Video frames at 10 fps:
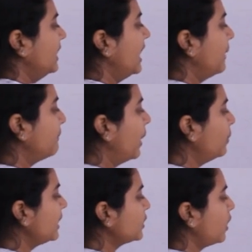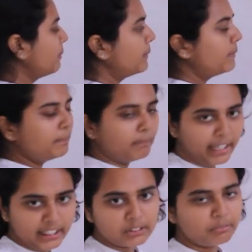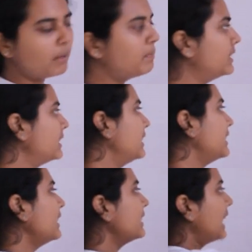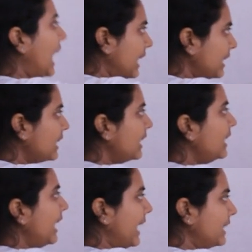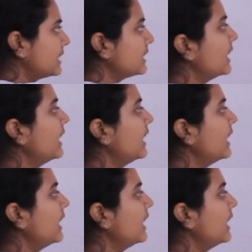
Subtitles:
The amount the shopkeeper pays for purchasing this article X